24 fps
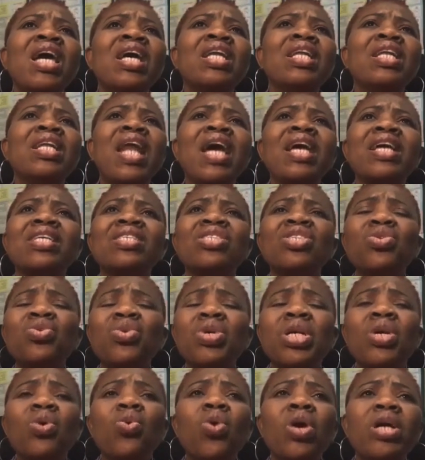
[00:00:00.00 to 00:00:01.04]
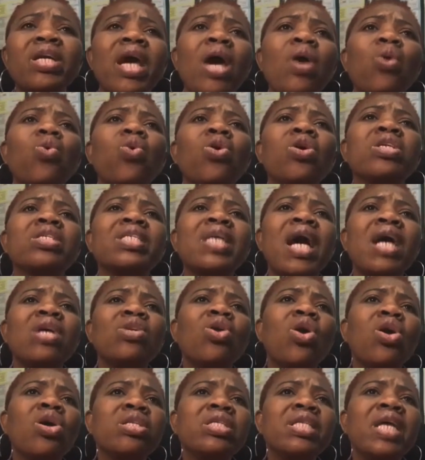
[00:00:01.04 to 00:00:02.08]
Like, is it really what I want
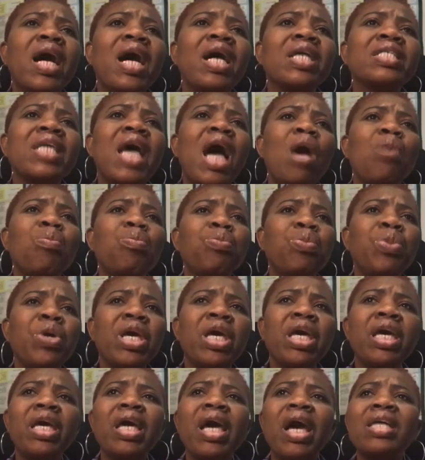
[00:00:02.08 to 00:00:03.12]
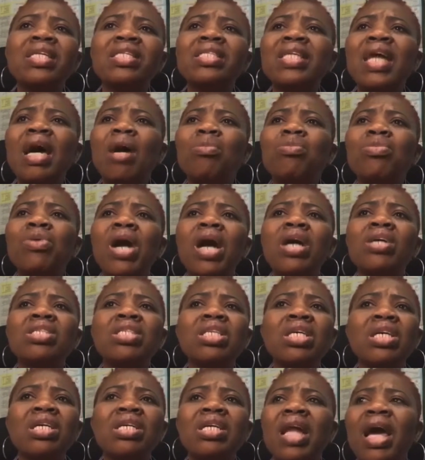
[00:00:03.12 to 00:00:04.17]
and all that, and pay and start
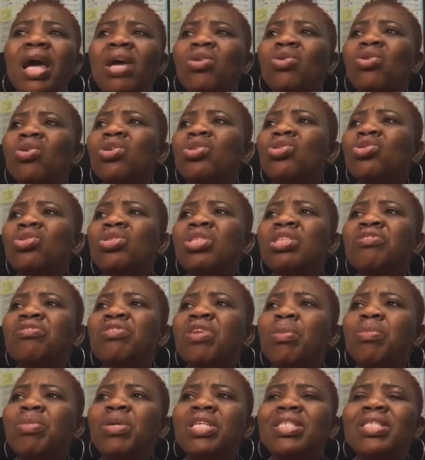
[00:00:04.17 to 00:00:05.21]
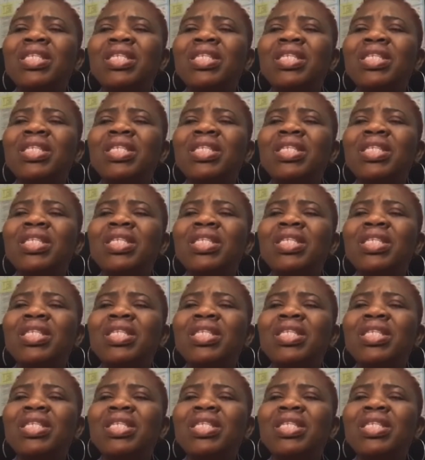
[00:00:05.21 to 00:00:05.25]
browsing, like going to different places,